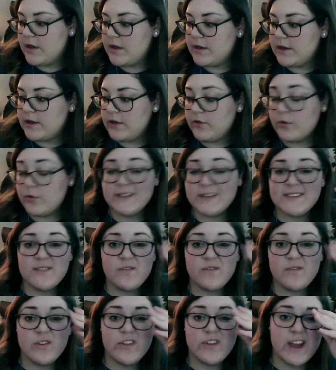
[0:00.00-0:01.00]
Now the reason
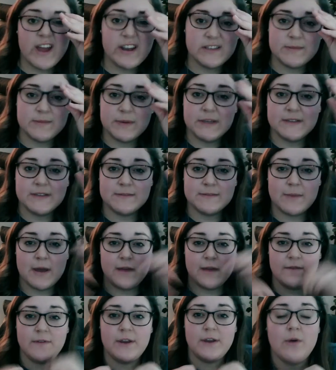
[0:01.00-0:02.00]
for that is because my
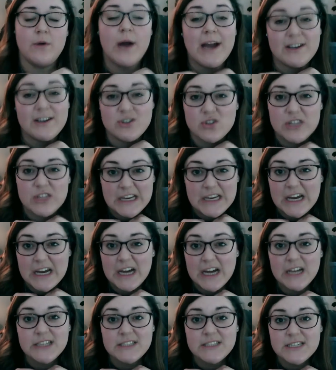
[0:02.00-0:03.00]
video actually
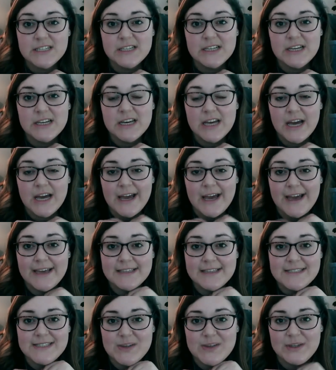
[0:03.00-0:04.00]
cut
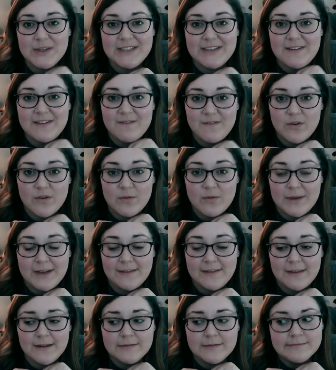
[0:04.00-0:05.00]
and so it didn't film
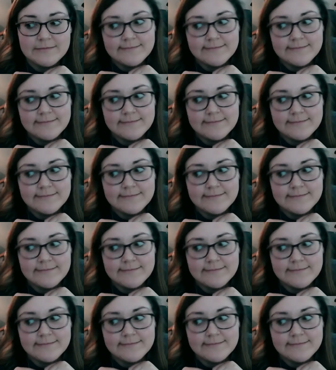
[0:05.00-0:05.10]
anything.